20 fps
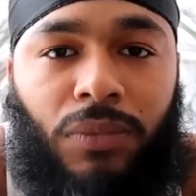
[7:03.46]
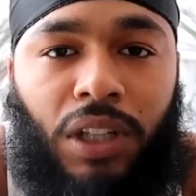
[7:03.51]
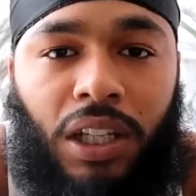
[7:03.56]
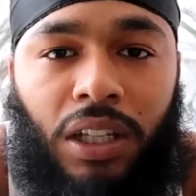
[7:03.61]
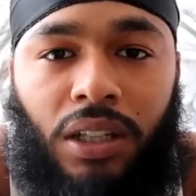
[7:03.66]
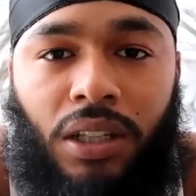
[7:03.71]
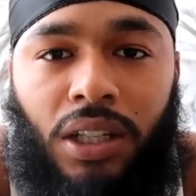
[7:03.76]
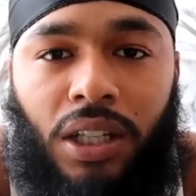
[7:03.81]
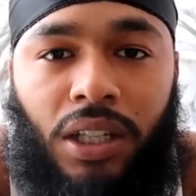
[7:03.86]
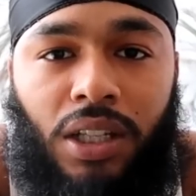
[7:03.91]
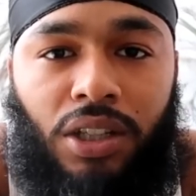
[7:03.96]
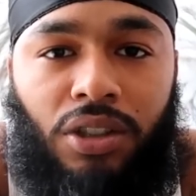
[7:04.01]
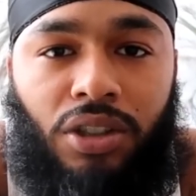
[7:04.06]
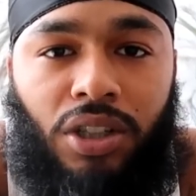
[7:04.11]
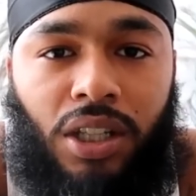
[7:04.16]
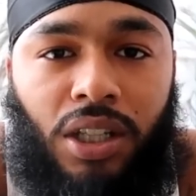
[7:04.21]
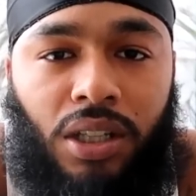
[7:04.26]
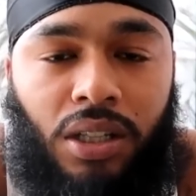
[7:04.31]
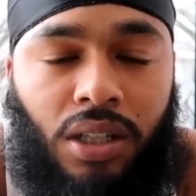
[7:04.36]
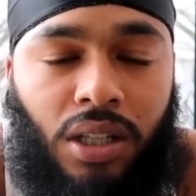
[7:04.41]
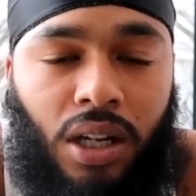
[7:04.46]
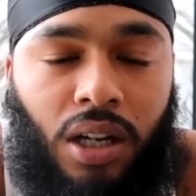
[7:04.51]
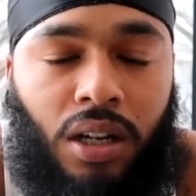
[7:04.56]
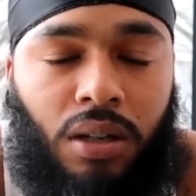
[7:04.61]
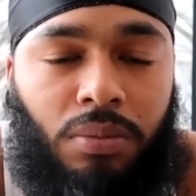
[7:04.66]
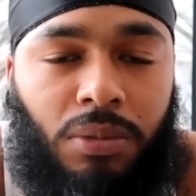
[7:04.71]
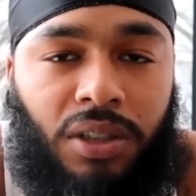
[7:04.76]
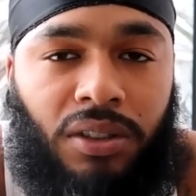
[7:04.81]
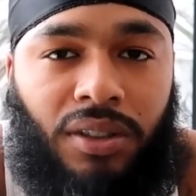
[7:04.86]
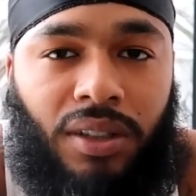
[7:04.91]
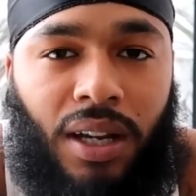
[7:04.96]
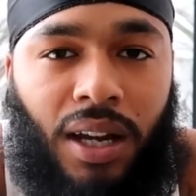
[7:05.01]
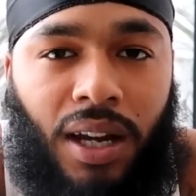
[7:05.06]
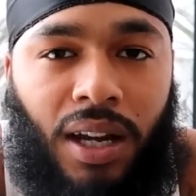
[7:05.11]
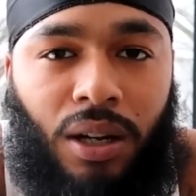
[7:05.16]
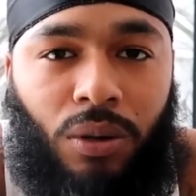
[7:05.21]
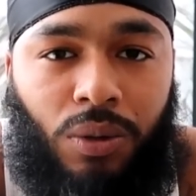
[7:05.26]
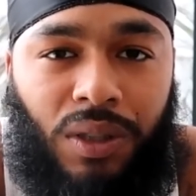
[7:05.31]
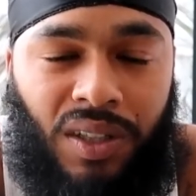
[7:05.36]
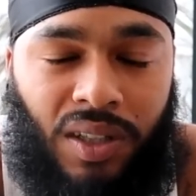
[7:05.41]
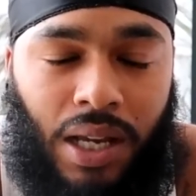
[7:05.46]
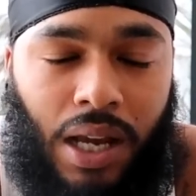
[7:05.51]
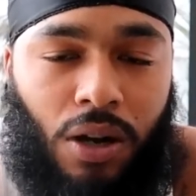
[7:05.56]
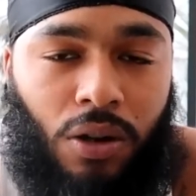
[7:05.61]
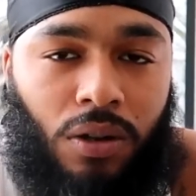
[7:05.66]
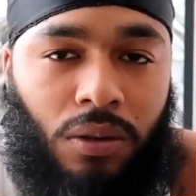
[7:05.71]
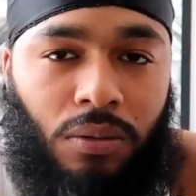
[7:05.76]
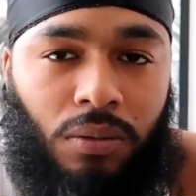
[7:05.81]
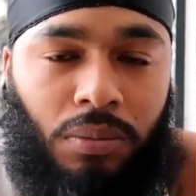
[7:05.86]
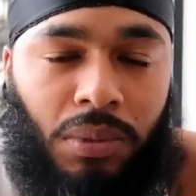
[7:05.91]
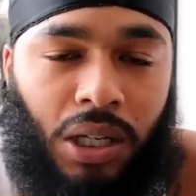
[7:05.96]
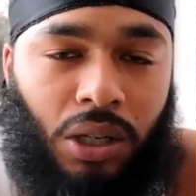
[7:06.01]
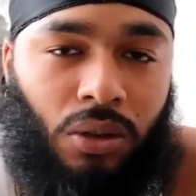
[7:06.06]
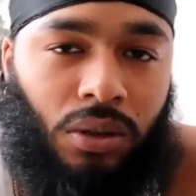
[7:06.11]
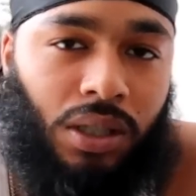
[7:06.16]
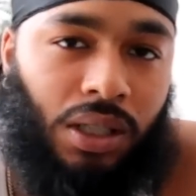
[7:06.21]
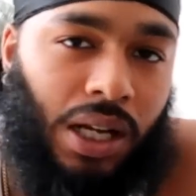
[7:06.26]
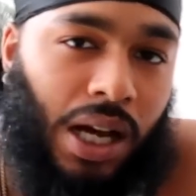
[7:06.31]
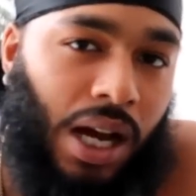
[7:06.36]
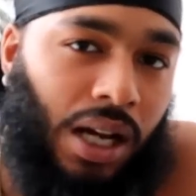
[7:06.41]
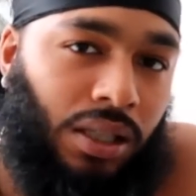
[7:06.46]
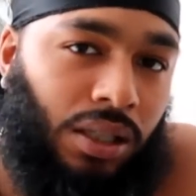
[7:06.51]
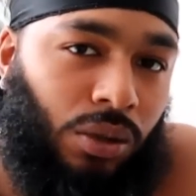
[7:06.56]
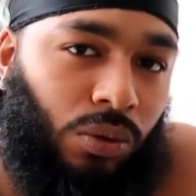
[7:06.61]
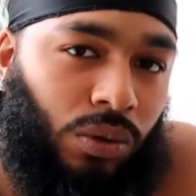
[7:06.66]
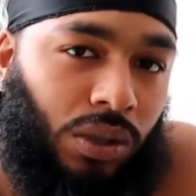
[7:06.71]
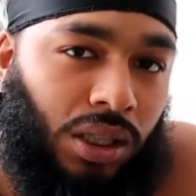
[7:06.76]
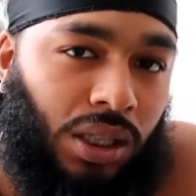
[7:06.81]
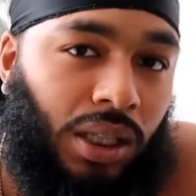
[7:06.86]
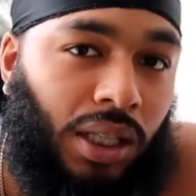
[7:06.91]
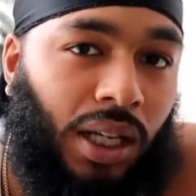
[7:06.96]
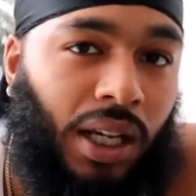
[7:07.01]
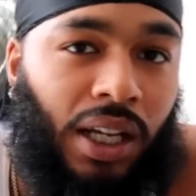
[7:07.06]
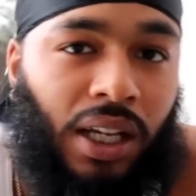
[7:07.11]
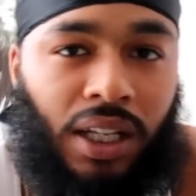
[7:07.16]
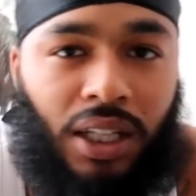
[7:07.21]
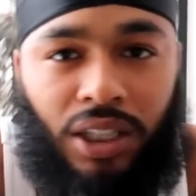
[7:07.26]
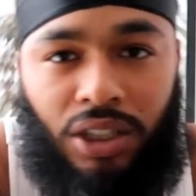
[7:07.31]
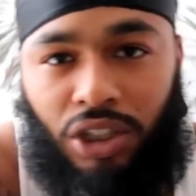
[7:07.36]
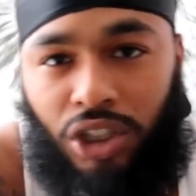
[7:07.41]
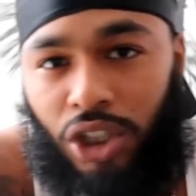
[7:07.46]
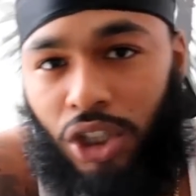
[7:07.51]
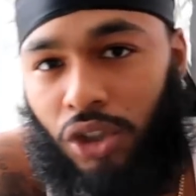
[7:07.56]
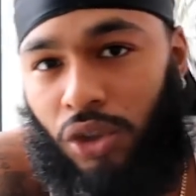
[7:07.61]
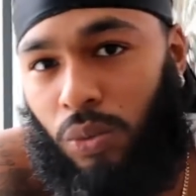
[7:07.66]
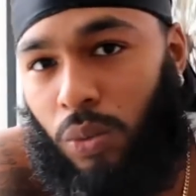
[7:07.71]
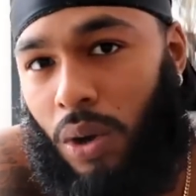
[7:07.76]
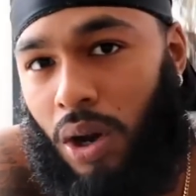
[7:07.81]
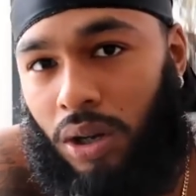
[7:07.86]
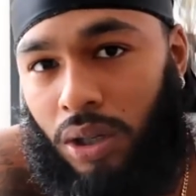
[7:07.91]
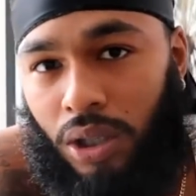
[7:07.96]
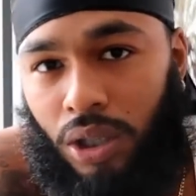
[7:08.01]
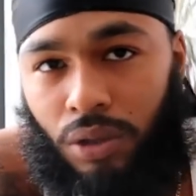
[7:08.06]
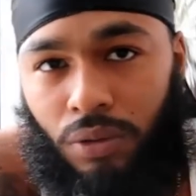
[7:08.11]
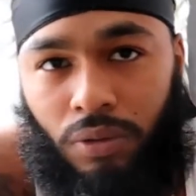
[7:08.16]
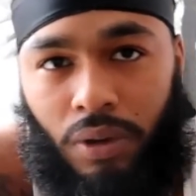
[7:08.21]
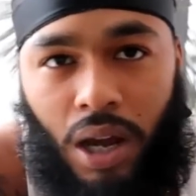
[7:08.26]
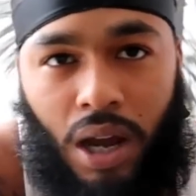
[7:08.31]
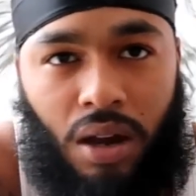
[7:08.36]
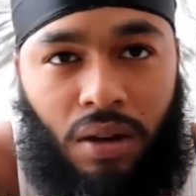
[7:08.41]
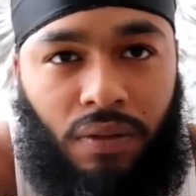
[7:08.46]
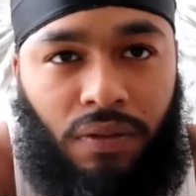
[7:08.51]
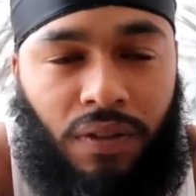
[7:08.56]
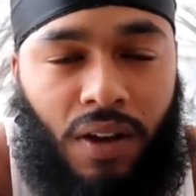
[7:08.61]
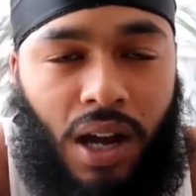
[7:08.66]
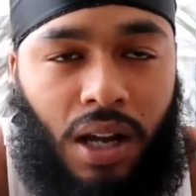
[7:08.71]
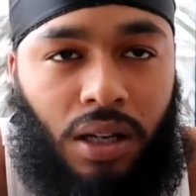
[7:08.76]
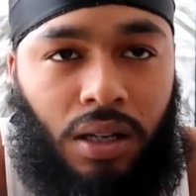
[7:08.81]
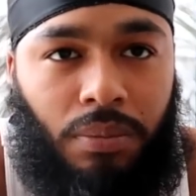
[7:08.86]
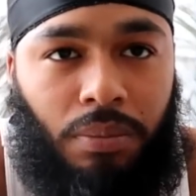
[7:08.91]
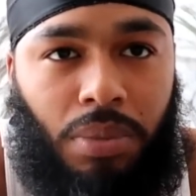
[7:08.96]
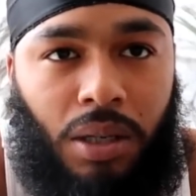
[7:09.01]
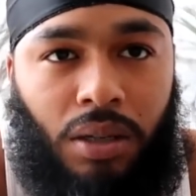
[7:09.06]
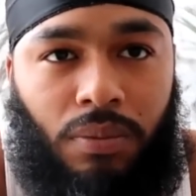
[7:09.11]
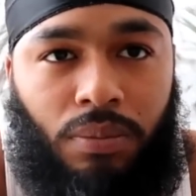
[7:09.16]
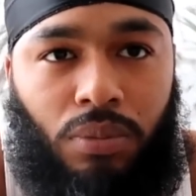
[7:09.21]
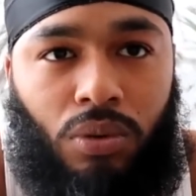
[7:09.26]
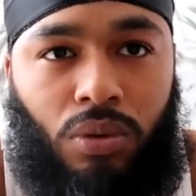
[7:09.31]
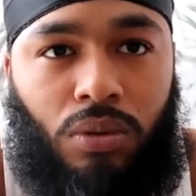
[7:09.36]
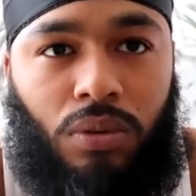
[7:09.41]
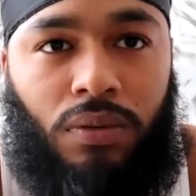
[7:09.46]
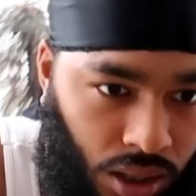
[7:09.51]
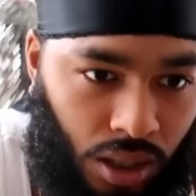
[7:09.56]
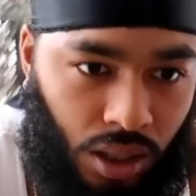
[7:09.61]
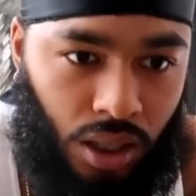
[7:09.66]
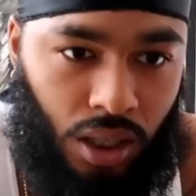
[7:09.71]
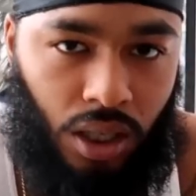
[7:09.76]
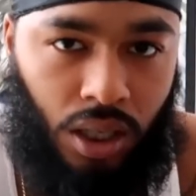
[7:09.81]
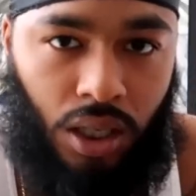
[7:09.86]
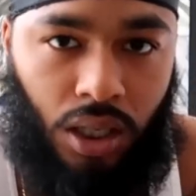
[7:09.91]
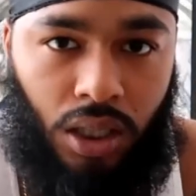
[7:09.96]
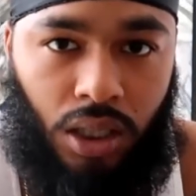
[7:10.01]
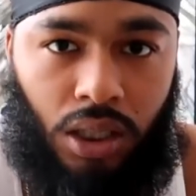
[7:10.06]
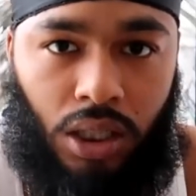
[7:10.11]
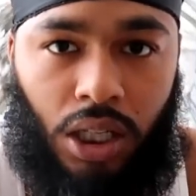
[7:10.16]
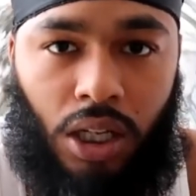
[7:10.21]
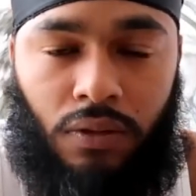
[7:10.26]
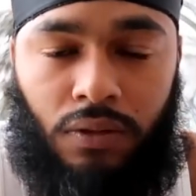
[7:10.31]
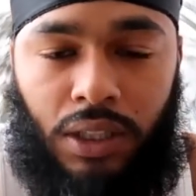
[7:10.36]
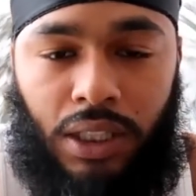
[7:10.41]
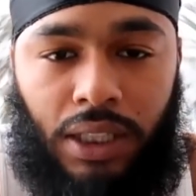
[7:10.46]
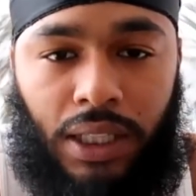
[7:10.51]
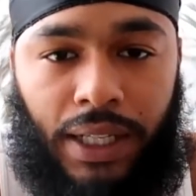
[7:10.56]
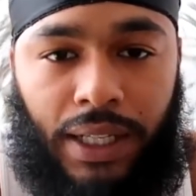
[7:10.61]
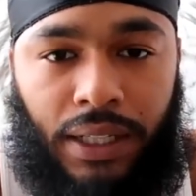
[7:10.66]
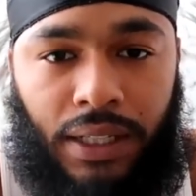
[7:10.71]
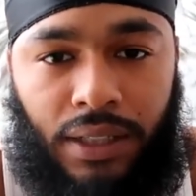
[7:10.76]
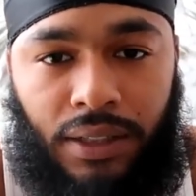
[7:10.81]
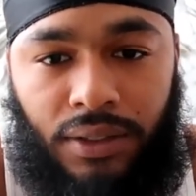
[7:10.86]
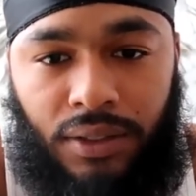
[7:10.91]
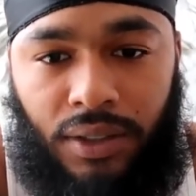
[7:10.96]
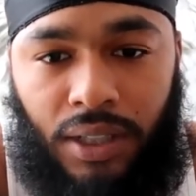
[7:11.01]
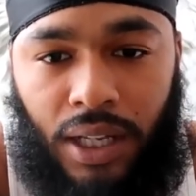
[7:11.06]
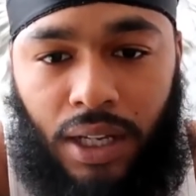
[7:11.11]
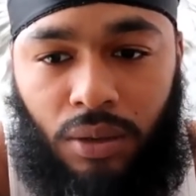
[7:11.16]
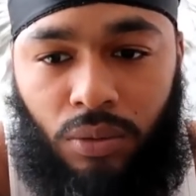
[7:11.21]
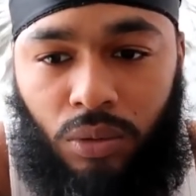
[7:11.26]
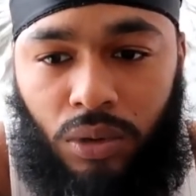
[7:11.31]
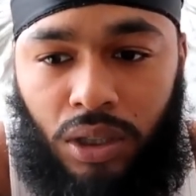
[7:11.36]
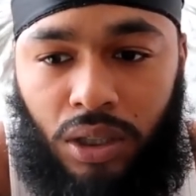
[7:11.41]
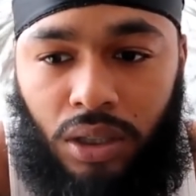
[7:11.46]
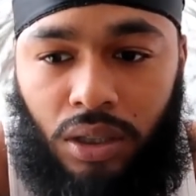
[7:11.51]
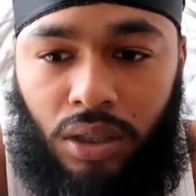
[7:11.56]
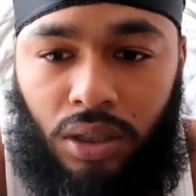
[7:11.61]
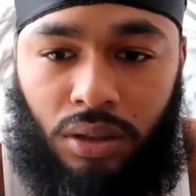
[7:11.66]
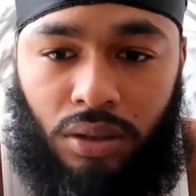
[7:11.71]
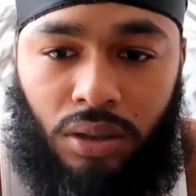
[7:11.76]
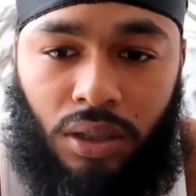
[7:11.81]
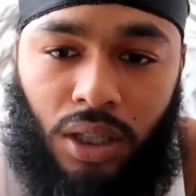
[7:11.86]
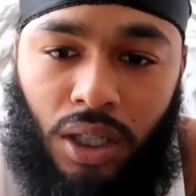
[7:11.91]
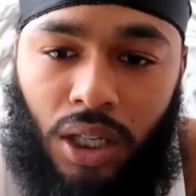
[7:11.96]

me, DDG, Dub, and Ty, we was out about in Hollywood, just walking around, finding people, uh, lovely ladies that would